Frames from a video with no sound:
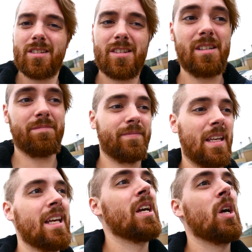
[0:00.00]
So
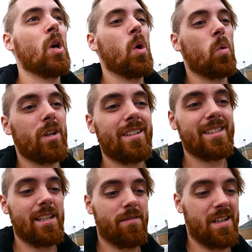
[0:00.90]
we're gonna
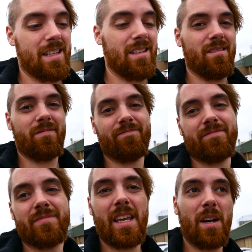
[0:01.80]
see if I can
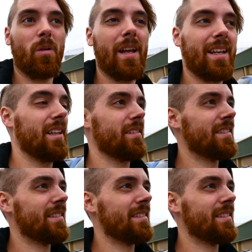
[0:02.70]
get running.